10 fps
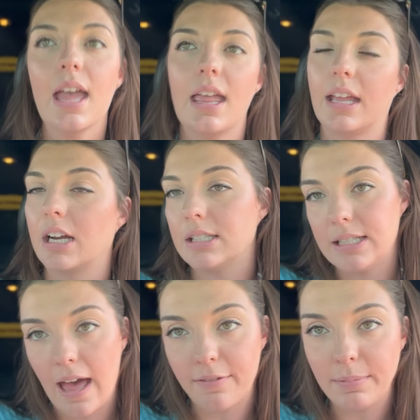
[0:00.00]
like our
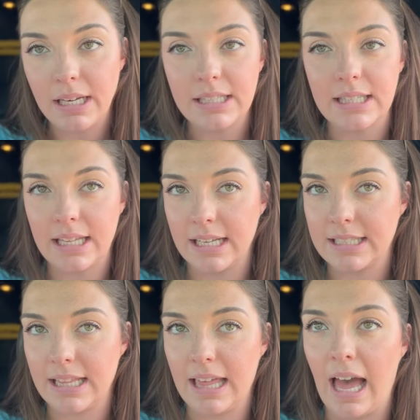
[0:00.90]
staff meetings and things
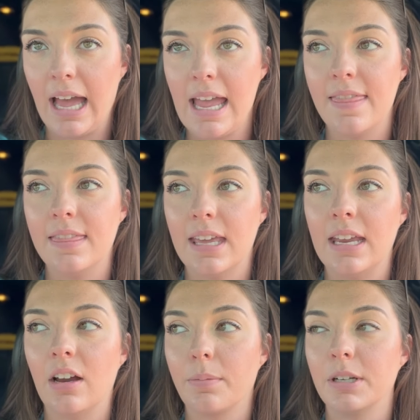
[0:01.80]
like that, and then
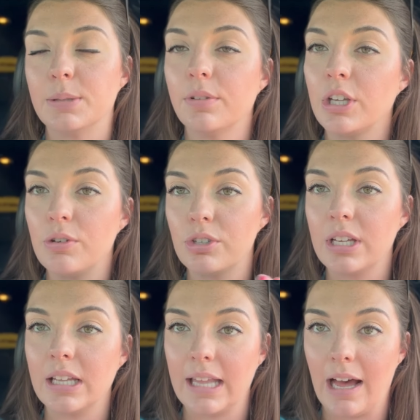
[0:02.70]
our principal usually
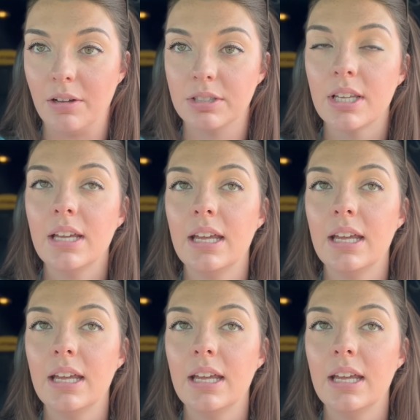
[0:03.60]
allows